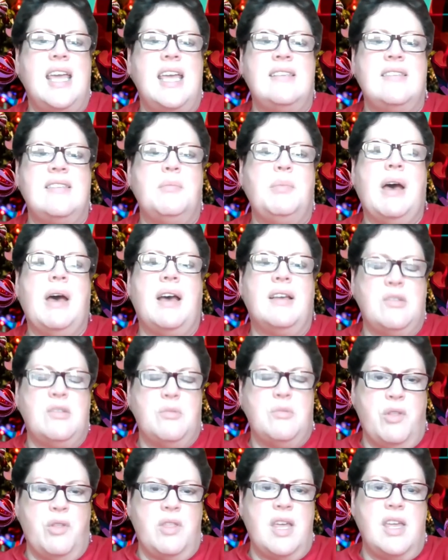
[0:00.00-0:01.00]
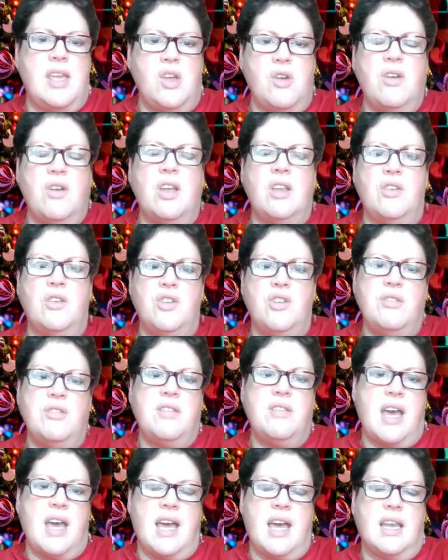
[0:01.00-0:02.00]
is it possible that you can
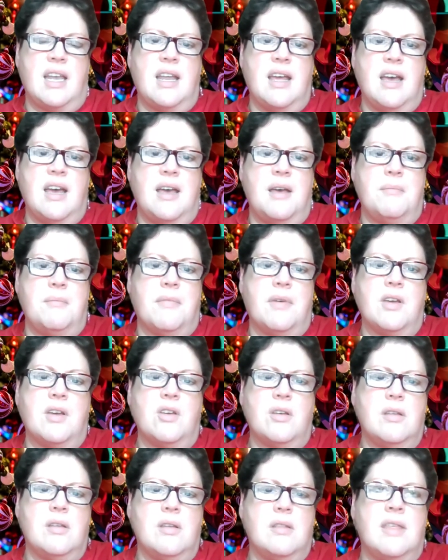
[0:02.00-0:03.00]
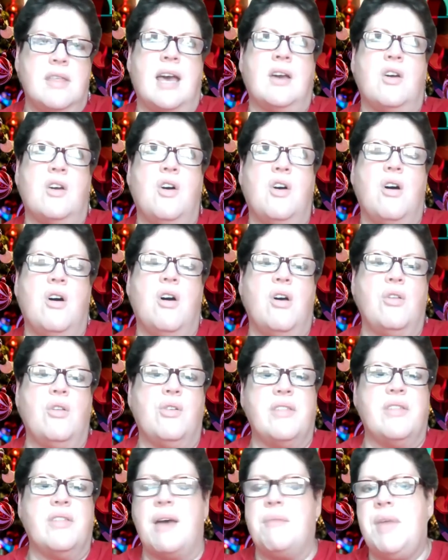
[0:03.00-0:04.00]
do that, um, that
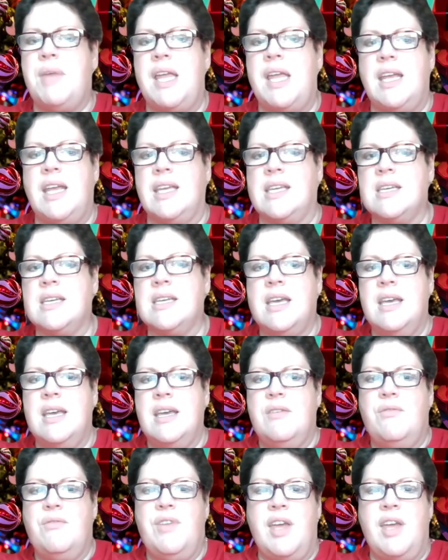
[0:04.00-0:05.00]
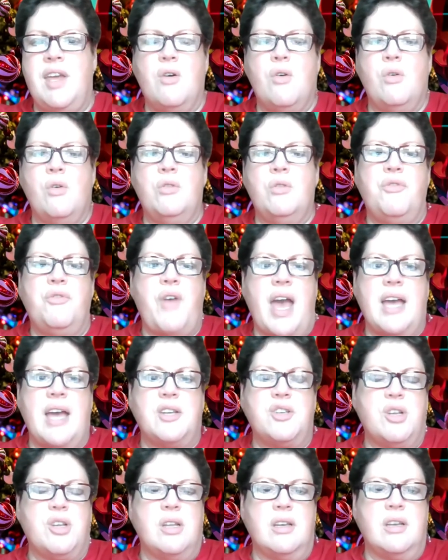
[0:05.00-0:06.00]
call or that meeting via old
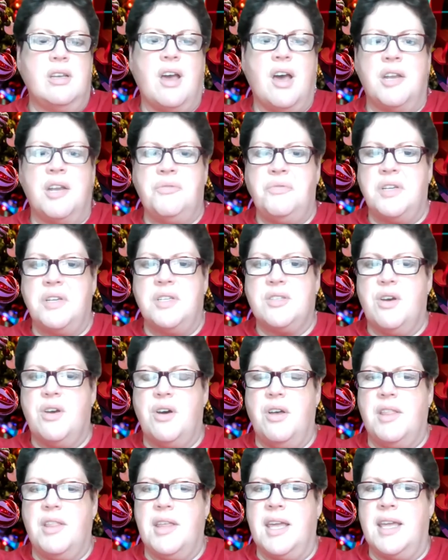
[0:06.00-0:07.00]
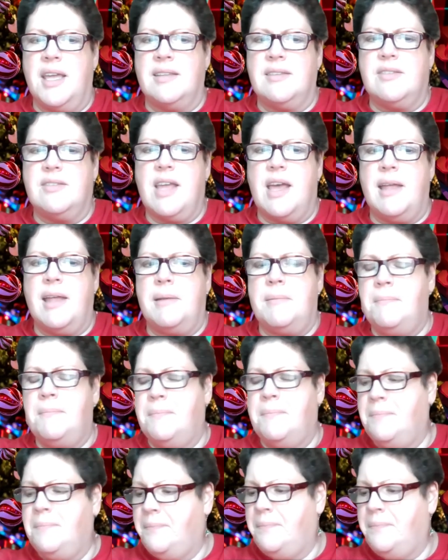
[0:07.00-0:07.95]
fashioned conference calling instead?